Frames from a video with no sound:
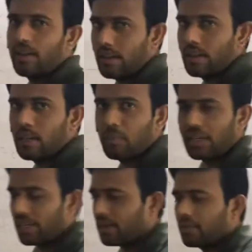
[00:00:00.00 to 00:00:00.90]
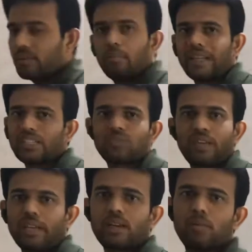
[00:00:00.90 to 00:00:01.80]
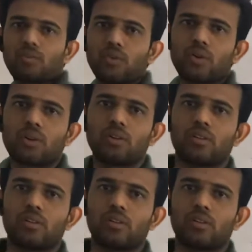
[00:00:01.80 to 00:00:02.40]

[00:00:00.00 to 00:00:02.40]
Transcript: 10, 8, minus 5, 4.